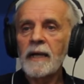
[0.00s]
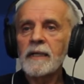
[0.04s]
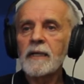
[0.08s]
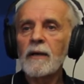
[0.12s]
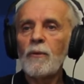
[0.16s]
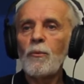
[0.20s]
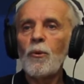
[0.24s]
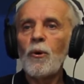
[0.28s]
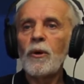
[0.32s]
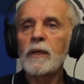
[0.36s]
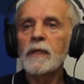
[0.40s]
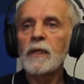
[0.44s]
I
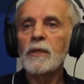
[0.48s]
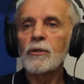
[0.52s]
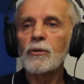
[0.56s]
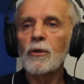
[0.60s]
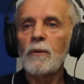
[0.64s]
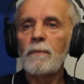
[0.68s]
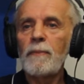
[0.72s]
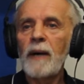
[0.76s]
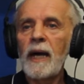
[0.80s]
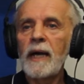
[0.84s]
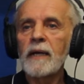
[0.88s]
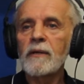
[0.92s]
can walk into
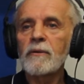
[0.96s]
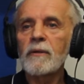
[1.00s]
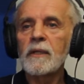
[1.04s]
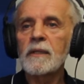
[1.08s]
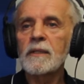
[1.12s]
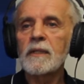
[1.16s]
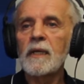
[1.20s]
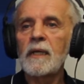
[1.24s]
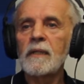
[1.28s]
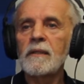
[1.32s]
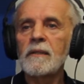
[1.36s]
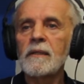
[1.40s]
a baker
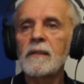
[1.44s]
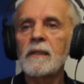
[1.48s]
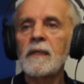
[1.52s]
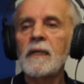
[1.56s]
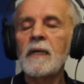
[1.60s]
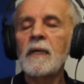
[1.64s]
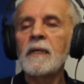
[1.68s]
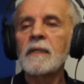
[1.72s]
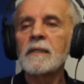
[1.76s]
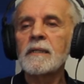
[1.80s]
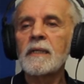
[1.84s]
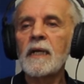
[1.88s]
and tell them
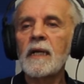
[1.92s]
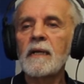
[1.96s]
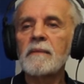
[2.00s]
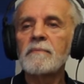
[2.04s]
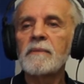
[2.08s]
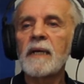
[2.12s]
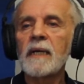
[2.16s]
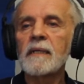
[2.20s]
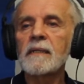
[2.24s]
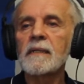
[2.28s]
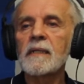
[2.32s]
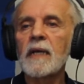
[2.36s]

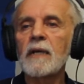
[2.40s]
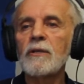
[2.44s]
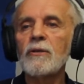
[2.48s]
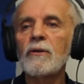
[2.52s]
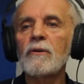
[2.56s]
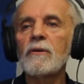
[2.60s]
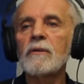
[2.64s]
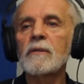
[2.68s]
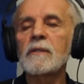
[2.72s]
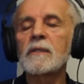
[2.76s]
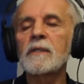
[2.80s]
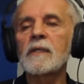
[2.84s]
that, can
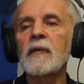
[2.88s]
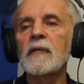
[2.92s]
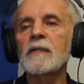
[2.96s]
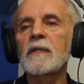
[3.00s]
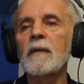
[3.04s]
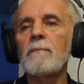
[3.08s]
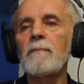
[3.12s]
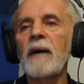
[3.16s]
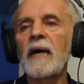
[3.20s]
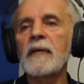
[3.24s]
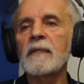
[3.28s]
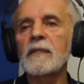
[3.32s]
you get
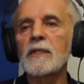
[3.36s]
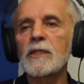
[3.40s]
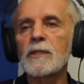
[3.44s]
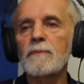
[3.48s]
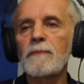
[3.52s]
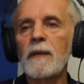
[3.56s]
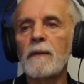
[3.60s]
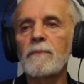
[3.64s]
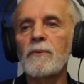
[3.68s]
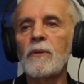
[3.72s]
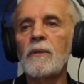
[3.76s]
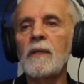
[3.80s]
their maintenance
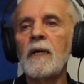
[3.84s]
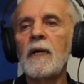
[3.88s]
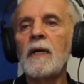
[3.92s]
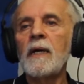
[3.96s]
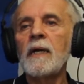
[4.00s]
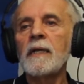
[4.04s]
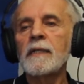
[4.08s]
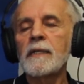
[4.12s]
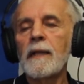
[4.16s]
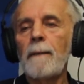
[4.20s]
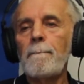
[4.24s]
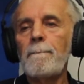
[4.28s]
people,
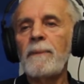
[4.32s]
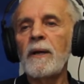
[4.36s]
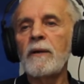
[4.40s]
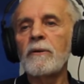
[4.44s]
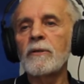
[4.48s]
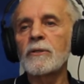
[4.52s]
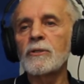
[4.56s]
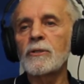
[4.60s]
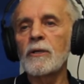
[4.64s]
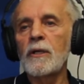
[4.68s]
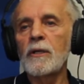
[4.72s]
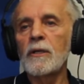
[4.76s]
that
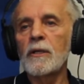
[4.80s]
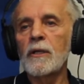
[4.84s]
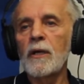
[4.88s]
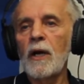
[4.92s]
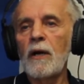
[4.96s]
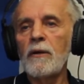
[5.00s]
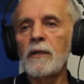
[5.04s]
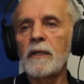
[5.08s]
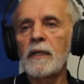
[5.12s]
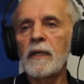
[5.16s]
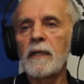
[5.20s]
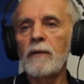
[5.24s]
bearing's going to
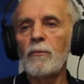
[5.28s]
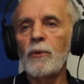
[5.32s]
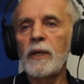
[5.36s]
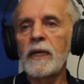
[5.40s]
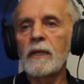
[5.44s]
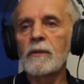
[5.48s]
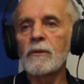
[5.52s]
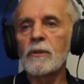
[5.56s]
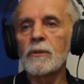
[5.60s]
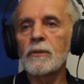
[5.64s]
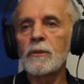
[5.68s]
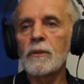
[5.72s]
go in a
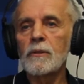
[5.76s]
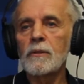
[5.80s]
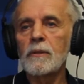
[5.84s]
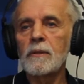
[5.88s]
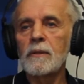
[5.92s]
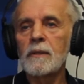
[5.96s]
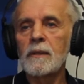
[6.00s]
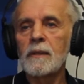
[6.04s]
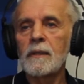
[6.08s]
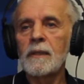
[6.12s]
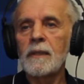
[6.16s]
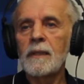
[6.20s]
week or two.
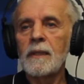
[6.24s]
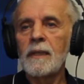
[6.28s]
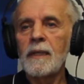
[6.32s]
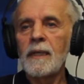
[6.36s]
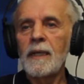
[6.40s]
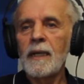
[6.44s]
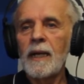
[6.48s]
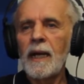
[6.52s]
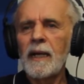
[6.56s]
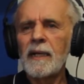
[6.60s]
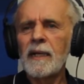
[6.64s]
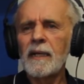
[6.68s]

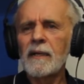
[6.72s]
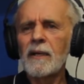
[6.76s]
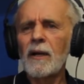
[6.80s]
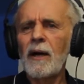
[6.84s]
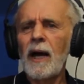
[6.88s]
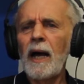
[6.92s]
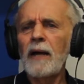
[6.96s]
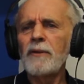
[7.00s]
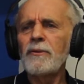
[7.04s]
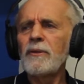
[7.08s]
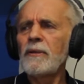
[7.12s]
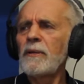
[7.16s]
And they go,
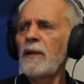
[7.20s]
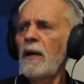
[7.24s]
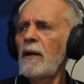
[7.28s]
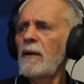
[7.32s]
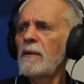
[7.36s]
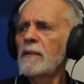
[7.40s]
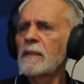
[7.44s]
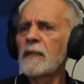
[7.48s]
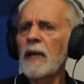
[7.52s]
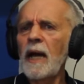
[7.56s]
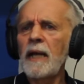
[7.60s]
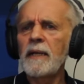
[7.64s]
how do you
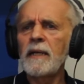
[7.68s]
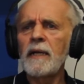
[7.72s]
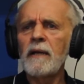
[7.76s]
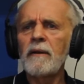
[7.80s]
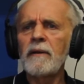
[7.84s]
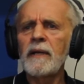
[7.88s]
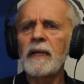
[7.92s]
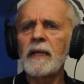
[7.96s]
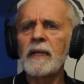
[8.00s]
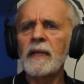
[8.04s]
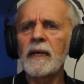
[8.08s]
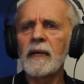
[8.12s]
know? I can't
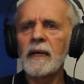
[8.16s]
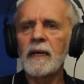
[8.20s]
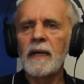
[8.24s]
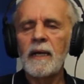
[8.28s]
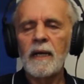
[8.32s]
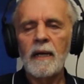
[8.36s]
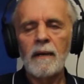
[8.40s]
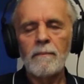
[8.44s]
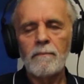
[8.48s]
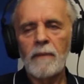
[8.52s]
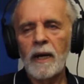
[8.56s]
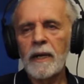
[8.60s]
hear anything.
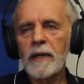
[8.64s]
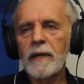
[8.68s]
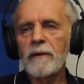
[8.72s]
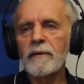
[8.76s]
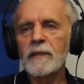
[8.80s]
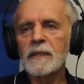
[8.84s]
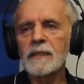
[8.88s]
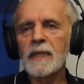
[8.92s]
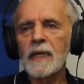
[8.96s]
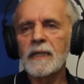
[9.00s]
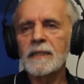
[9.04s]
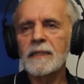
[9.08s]
My
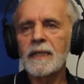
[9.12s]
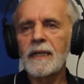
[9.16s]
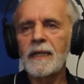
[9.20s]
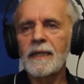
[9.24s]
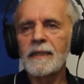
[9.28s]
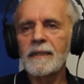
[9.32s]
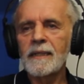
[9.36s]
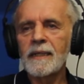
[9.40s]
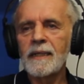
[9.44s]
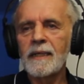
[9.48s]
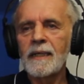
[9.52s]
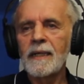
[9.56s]
hearing's
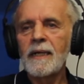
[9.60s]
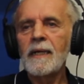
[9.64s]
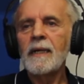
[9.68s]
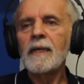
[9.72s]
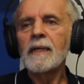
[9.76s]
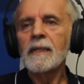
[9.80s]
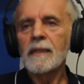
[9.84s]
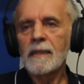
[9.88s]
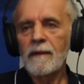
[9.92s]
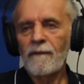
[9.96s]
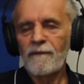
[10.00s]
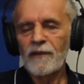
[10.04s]
excellent.
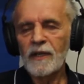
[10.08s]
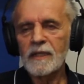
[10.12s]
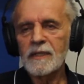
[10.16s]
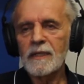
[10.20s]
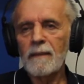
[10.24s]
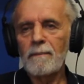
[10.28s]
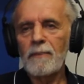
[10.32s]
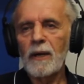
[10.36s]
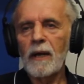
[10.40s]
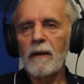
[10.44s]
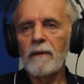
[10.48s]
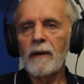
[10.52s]
Fix
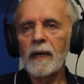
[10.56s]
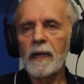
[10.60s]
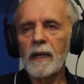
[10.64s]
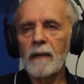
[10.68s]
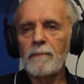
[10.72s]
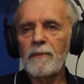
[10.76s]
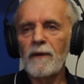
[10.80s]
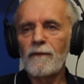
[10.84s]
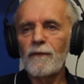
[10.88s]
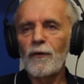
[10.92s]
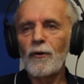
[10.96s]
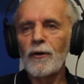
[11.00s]
the bearing
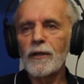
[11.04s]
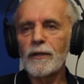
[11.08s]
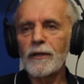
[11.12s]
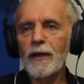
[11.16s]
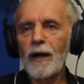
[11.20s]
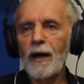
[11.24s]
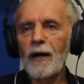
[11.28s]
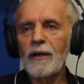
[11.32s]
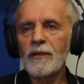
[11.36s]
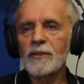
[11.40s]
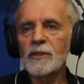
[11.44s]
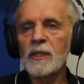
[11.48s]
before it
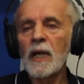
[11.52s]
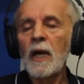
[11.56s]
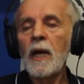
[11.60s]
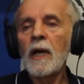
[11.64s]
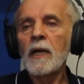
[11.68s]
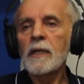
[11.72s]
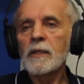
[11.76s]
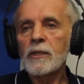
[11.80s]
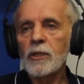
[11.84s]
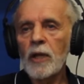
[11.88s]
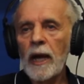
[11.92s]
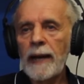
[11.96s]
goes.
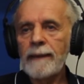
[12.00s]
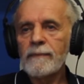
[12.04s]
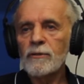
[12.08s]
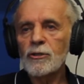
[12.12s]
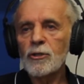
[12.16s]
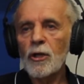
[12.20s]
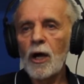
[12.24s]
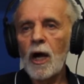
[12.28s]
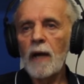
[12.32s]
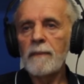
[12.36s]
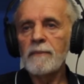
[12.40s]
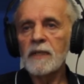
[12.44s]
Damn
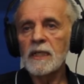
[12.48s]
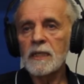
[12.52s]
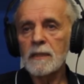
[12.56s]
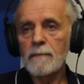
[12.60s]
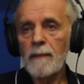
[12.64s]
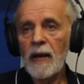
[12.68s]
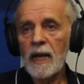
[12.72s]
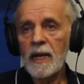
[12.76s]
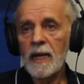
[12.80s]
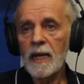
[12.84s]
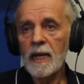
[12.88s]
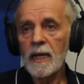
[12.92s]
time is
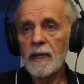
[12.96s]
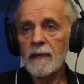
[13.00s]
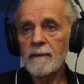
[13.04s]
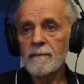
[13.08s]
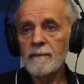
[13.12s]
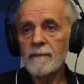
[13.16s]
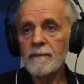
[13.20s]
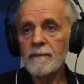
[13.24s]
money.